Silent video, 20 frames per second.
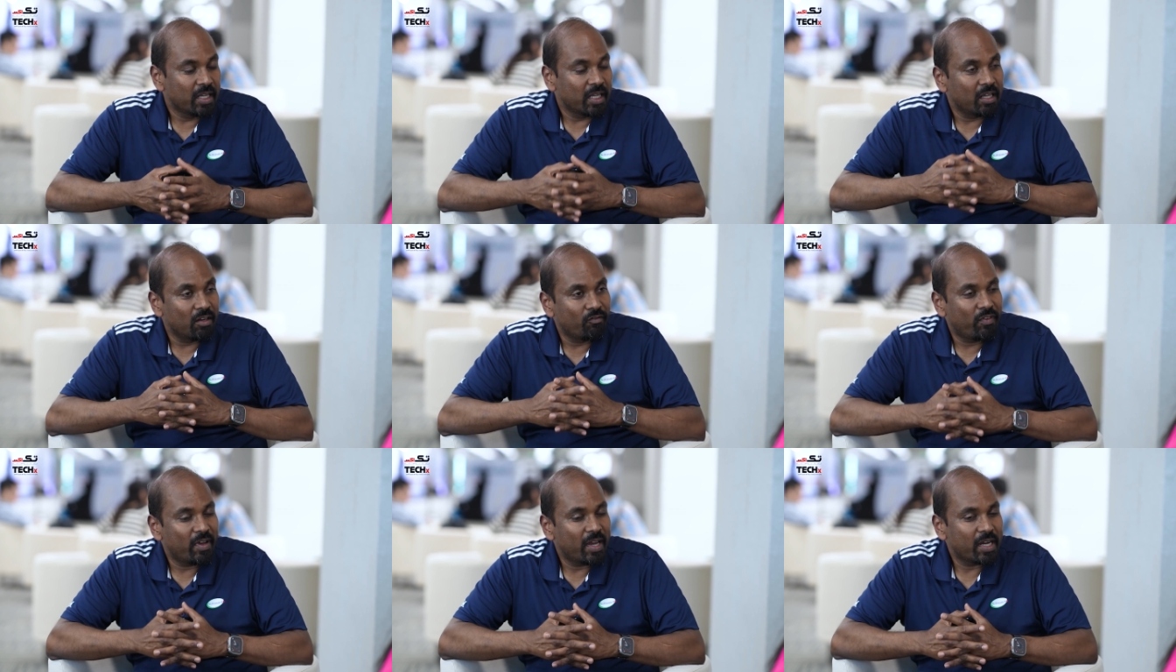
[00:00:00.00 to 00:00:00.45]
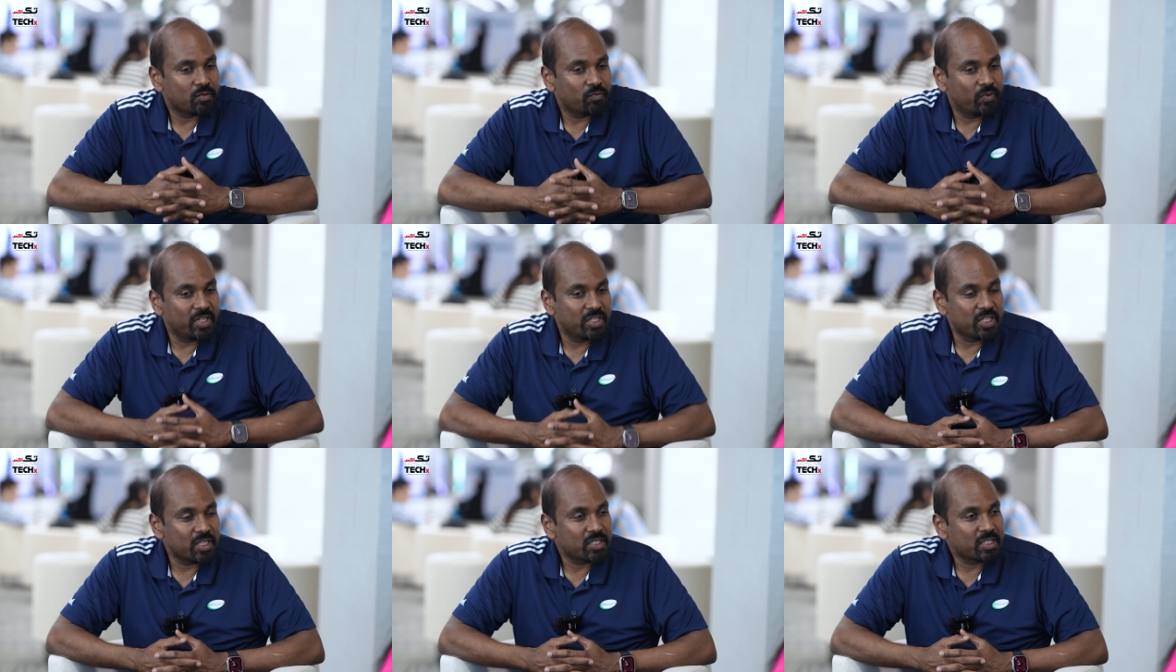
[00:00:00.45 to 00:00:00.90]
In fact,
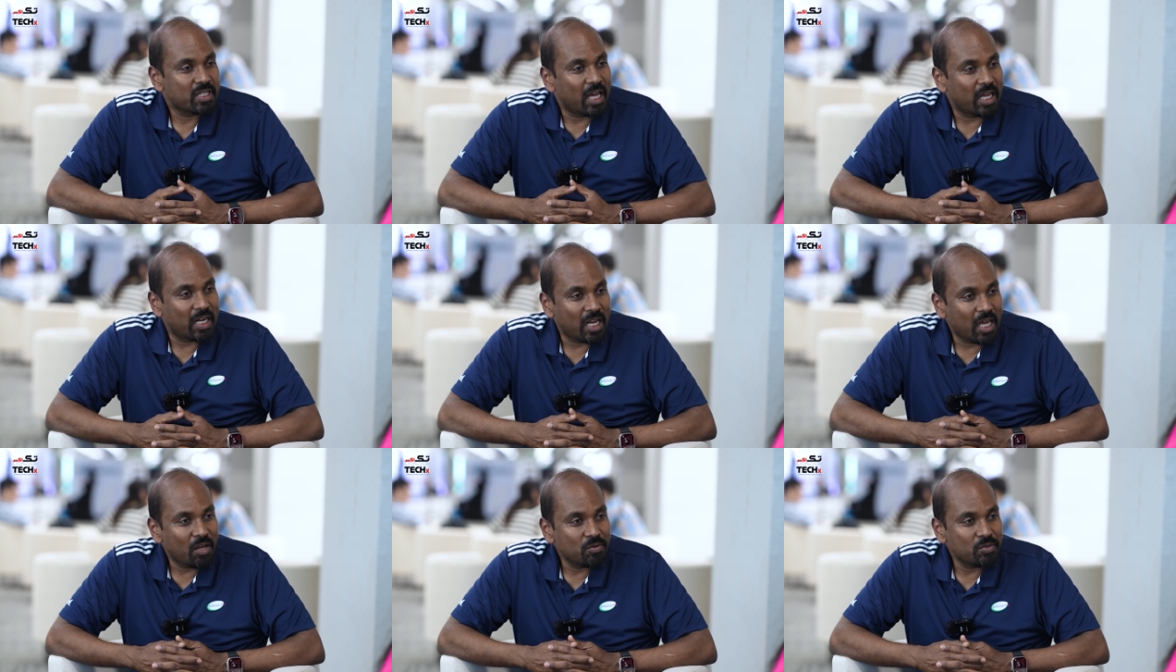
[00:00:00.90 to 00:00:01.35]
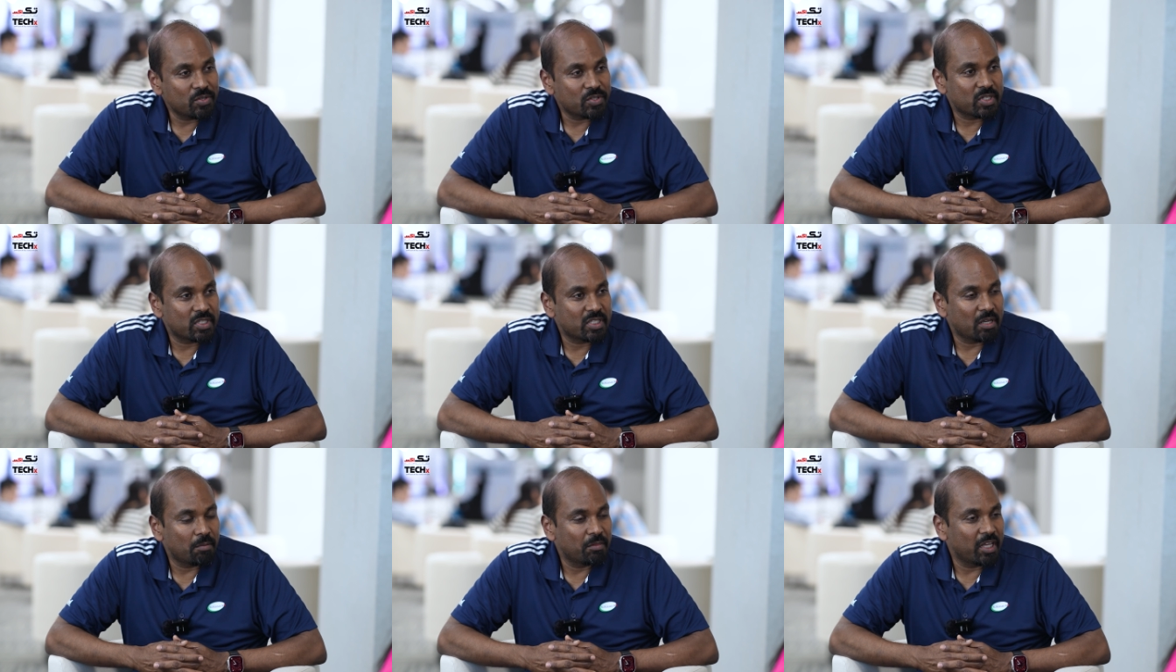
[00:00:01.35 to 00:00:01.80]
we just
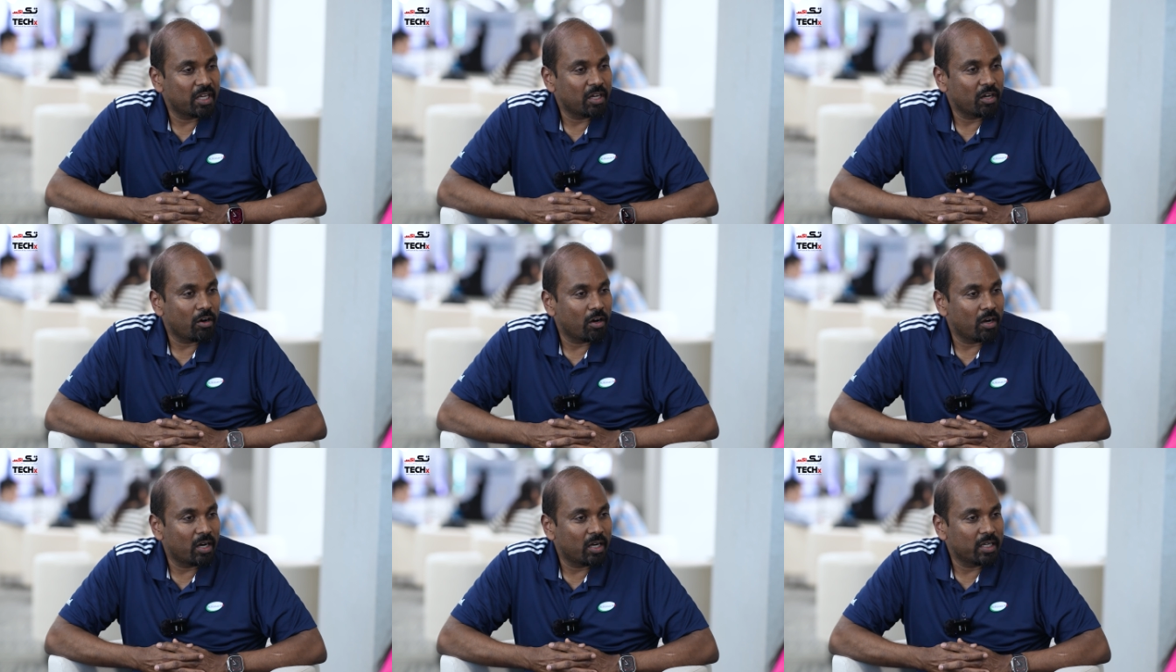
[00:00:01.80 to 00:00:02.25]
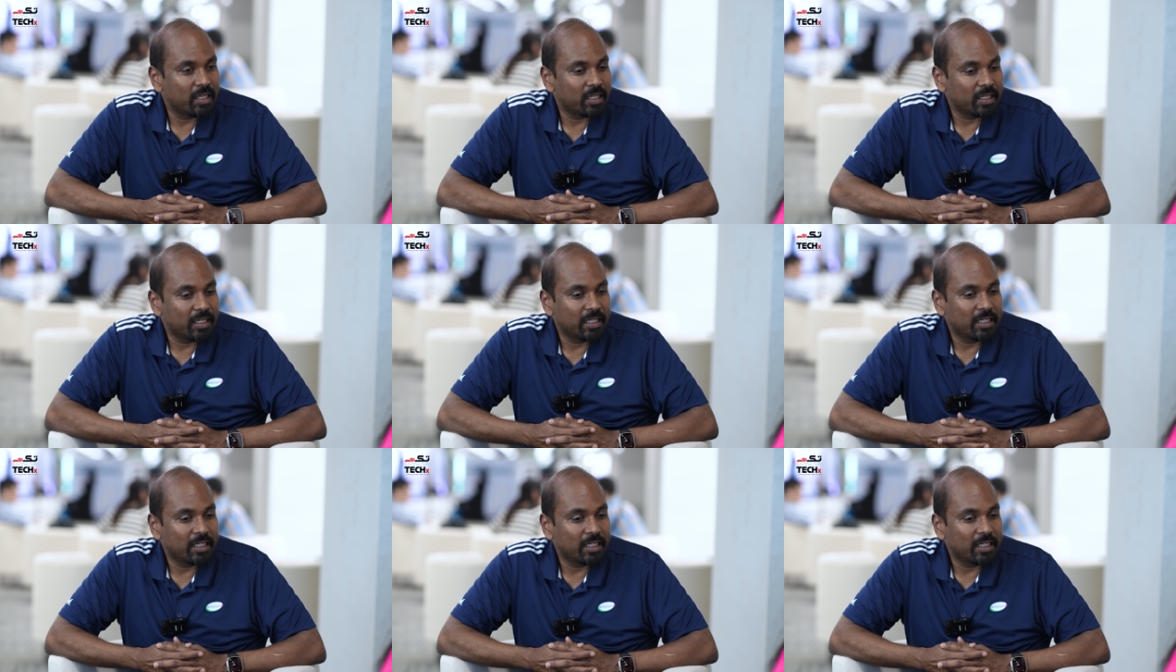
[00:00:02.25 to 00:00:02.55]
announced something called